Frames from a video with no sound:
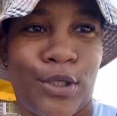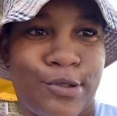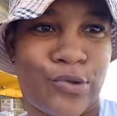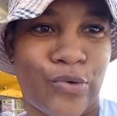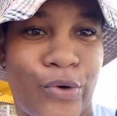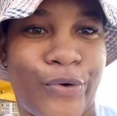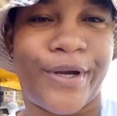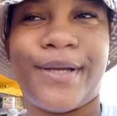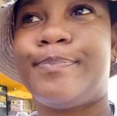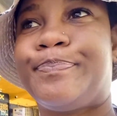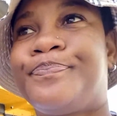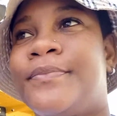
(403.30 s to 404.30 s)
story
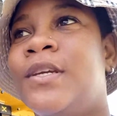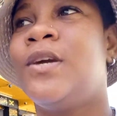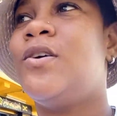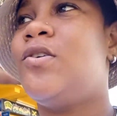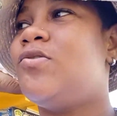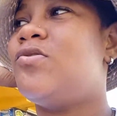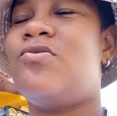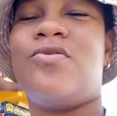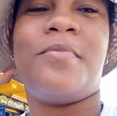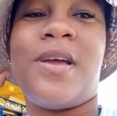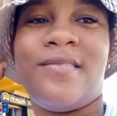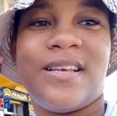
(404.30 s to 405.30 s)
my
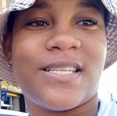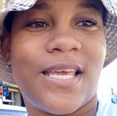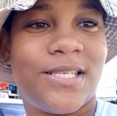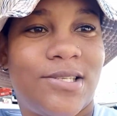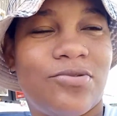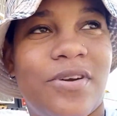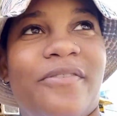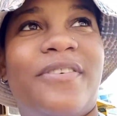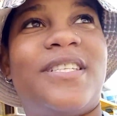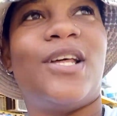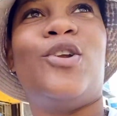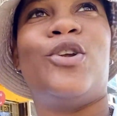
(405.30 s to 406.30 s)
me always got story for
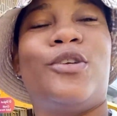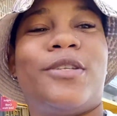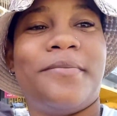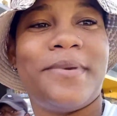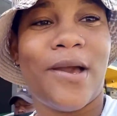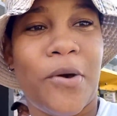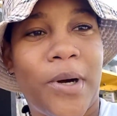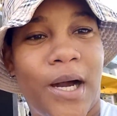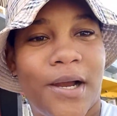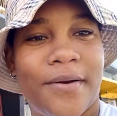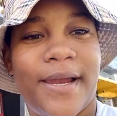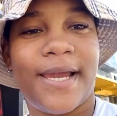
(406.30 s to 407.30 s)
telling us so me I
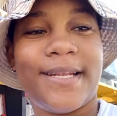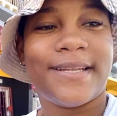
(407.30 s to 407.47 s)
walk right